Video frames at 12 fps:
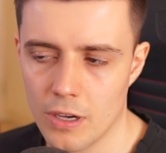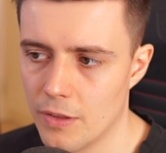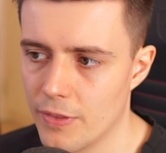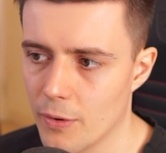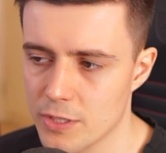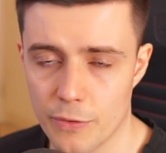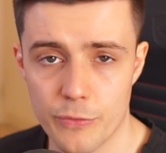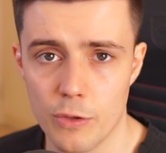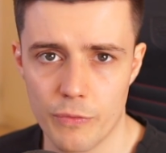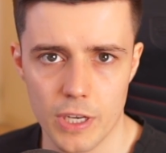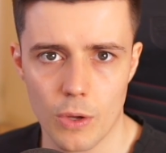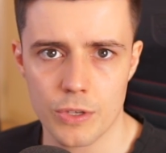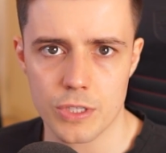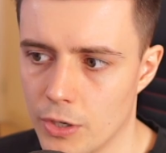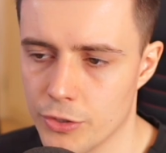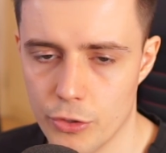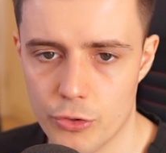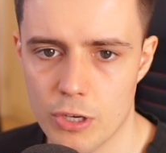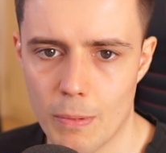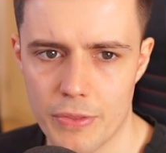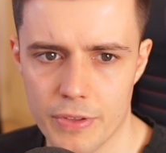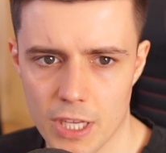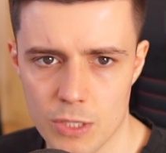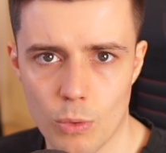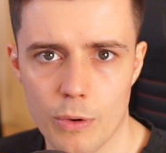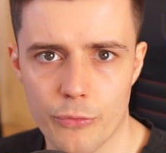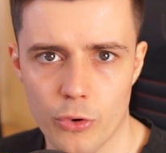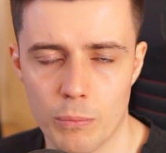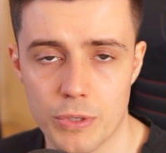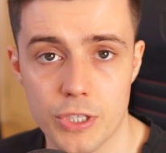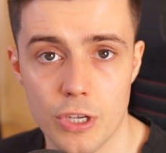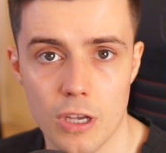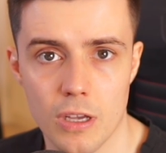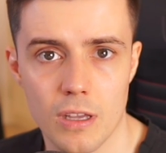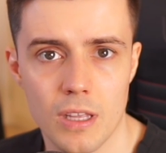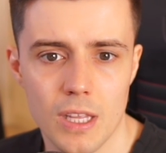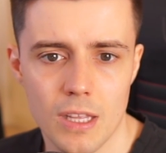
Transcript: There is a few videos on YouTube. I think there's one from Sir